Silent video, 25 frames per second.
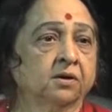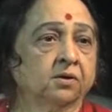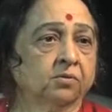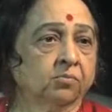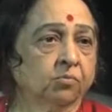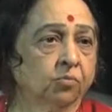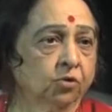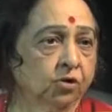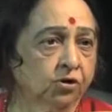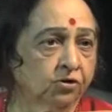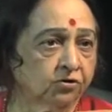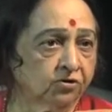
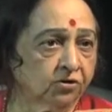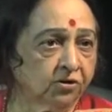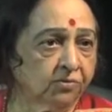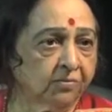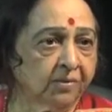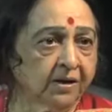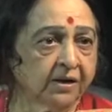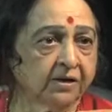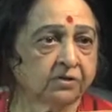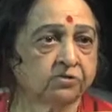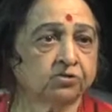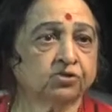molecular
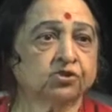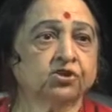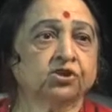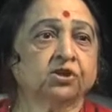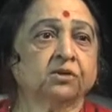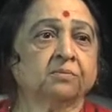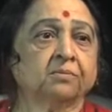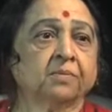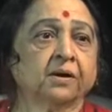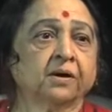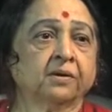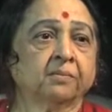biology
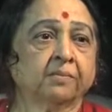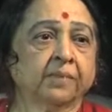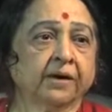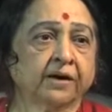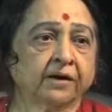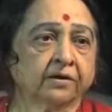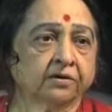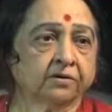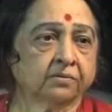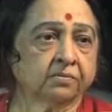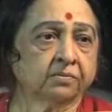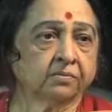and
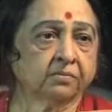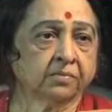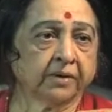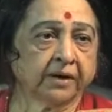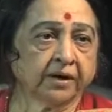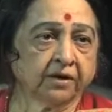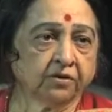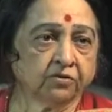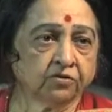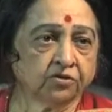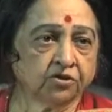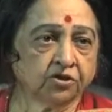
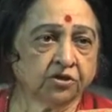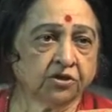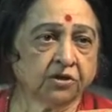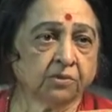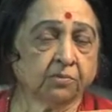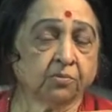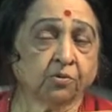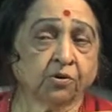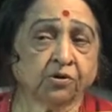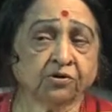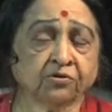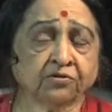biology
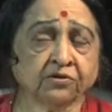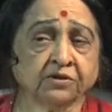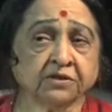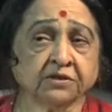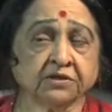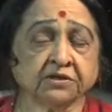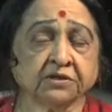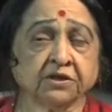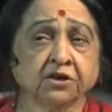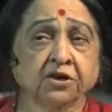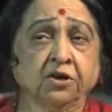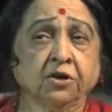
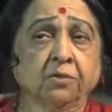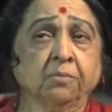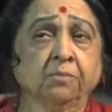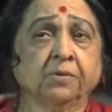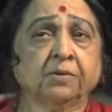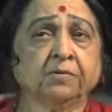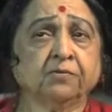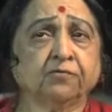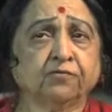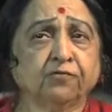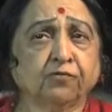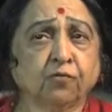laboratories,
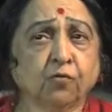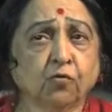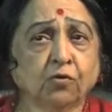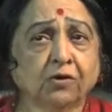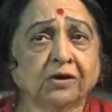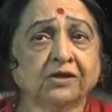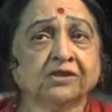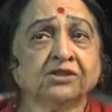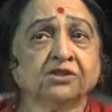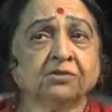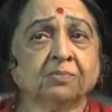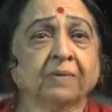but
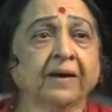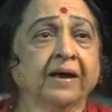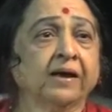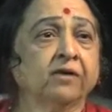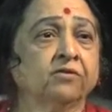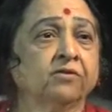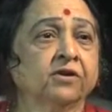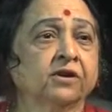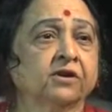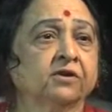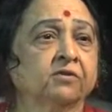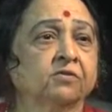focused
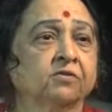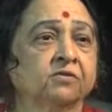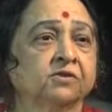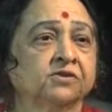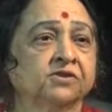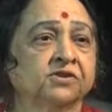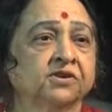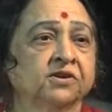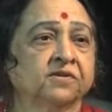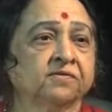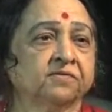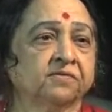
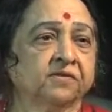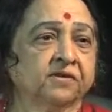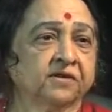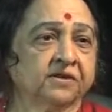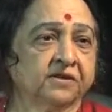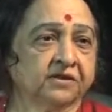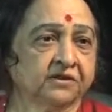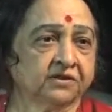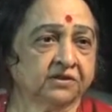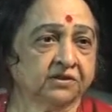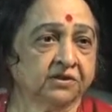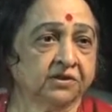biotechnology
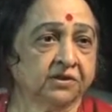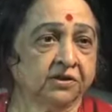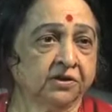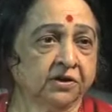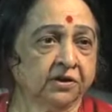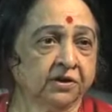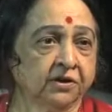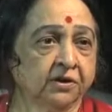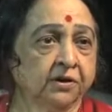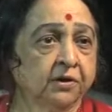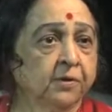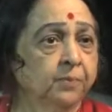effort is
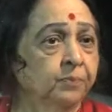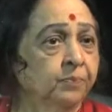needed.